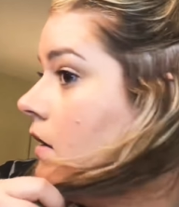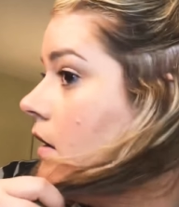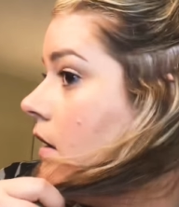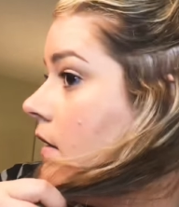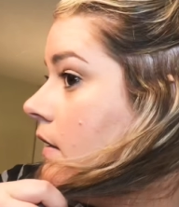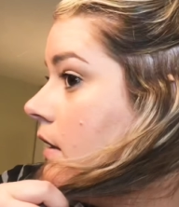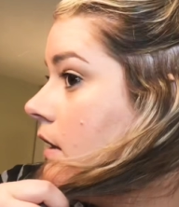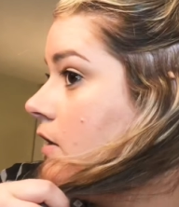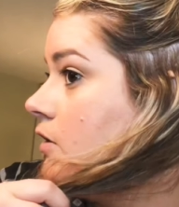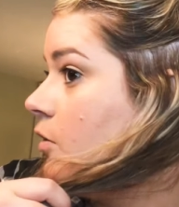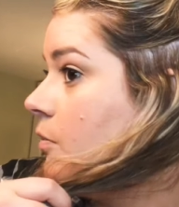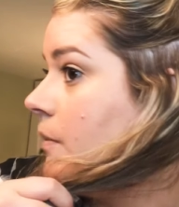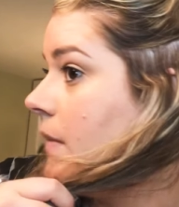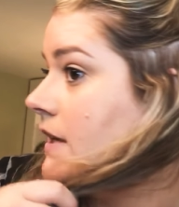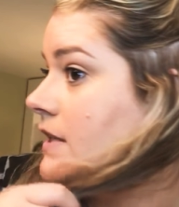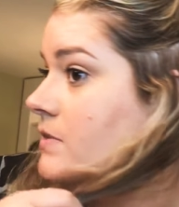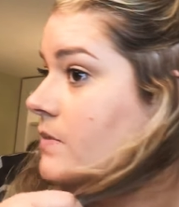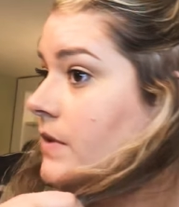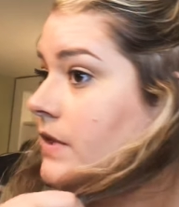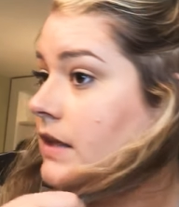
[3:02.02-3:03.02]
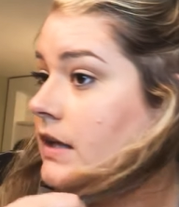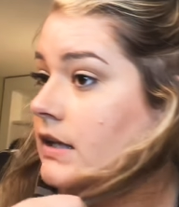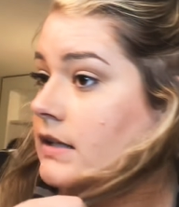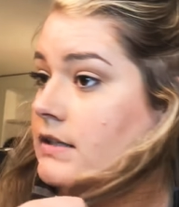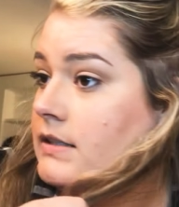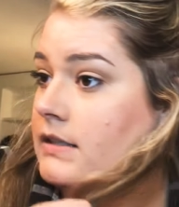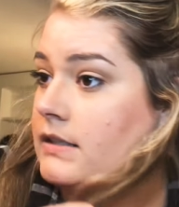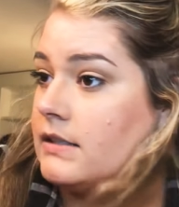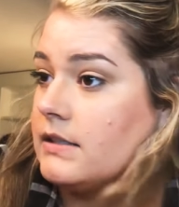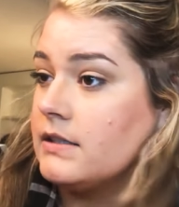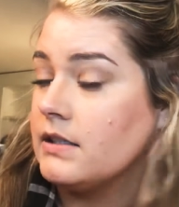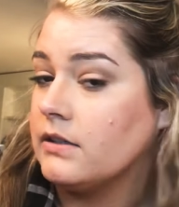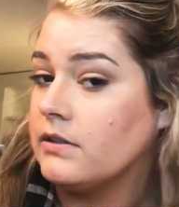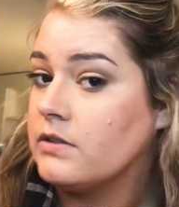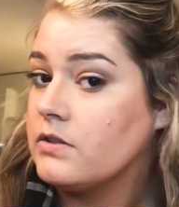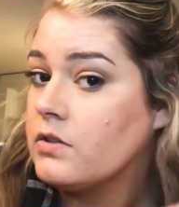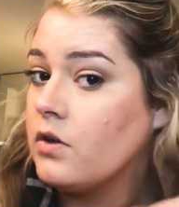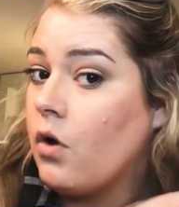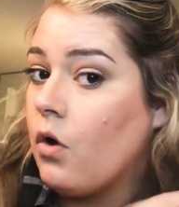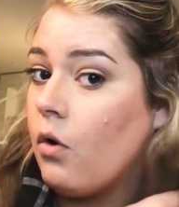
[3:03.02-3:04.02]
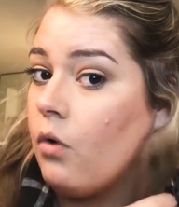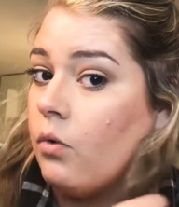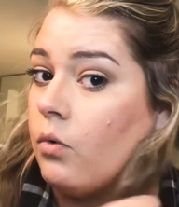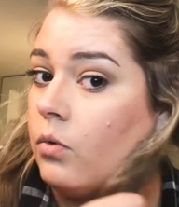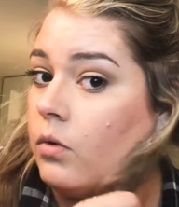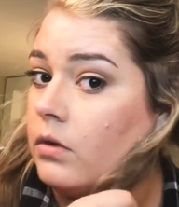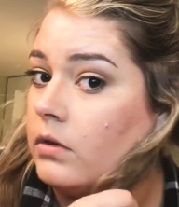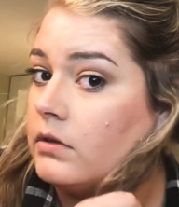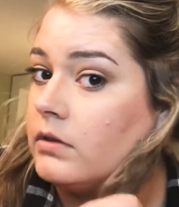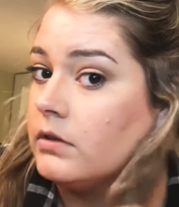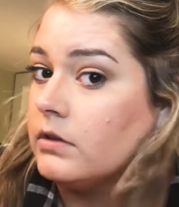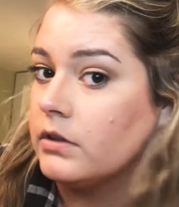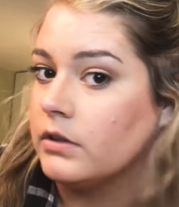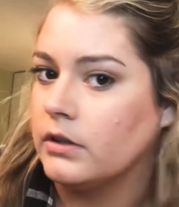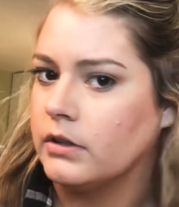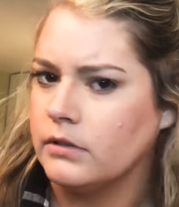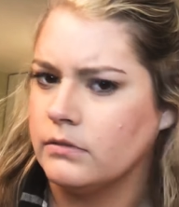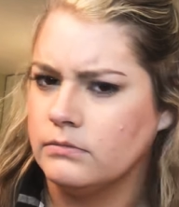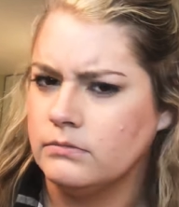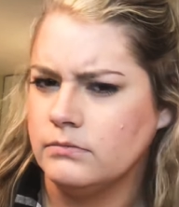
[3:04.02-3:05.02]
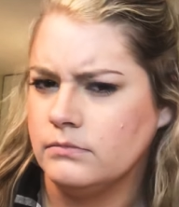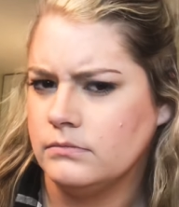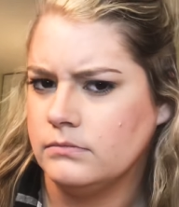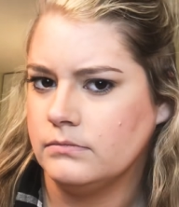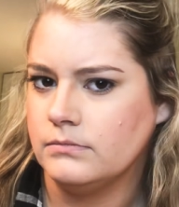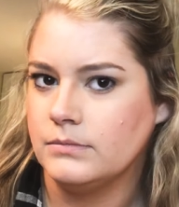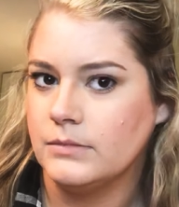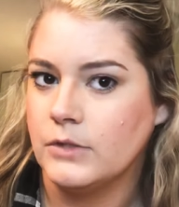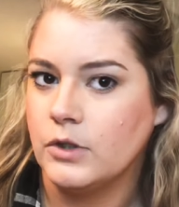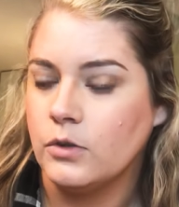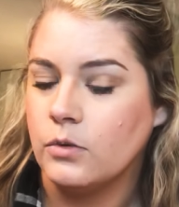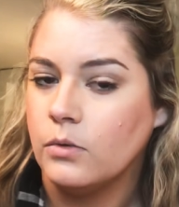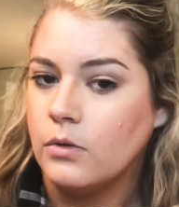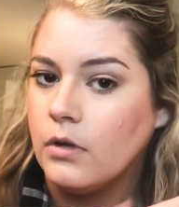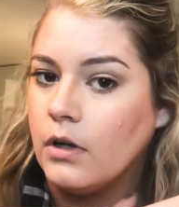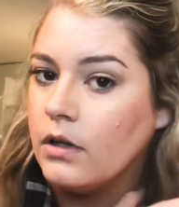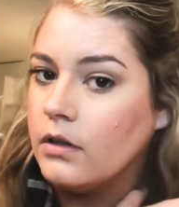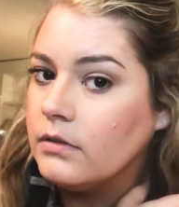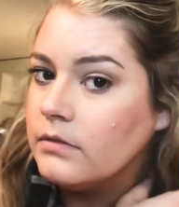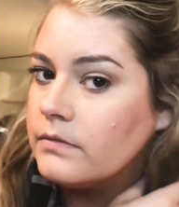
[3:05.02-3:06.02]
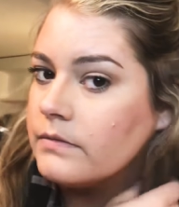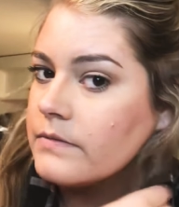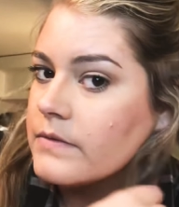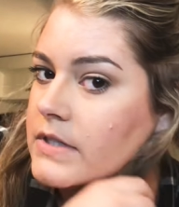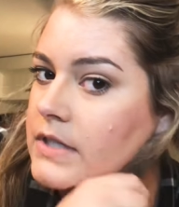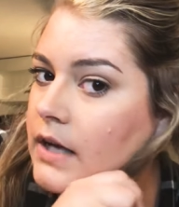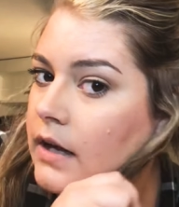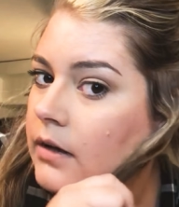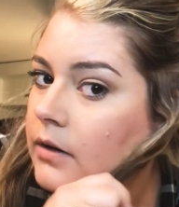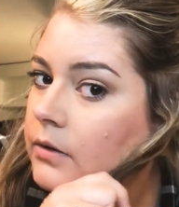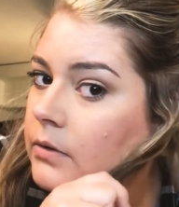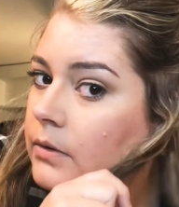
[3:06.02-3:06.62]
And then I don't mess with it until it's cold or cool. So